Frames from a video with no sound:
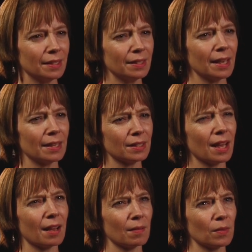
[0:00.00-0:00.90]
Yeah,
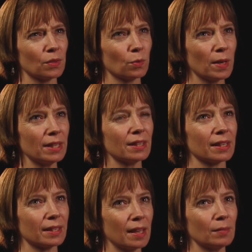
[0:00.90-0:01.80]
the way that
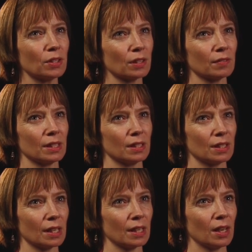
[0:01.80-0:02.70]
I came to think of it is
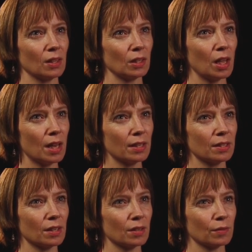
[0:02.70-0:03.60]
that a
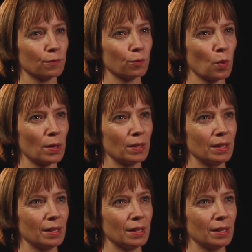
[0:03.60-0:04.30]
lot of what